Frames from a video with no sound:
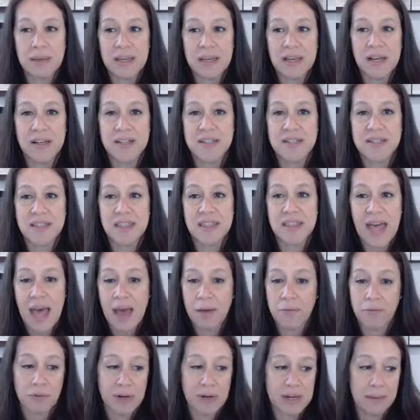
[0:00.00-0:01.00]
because
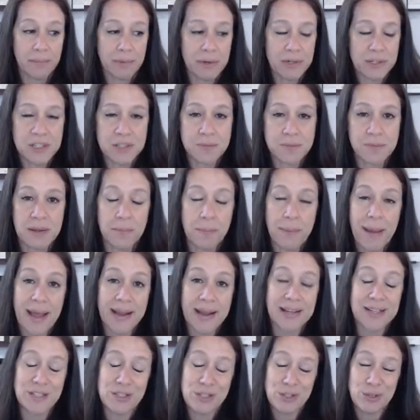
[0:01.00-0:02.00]
that reimbursement
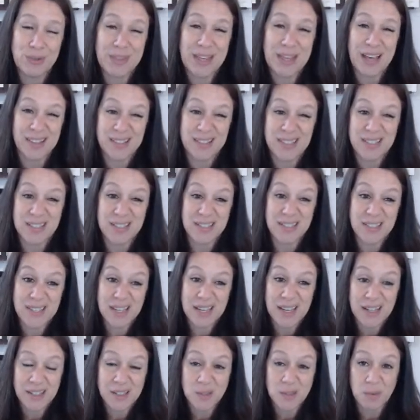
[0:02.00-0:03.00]
back in
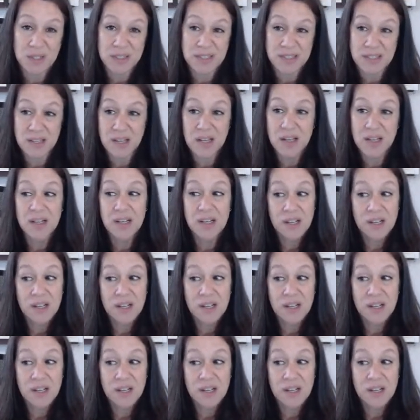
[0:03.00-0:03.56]
2006 was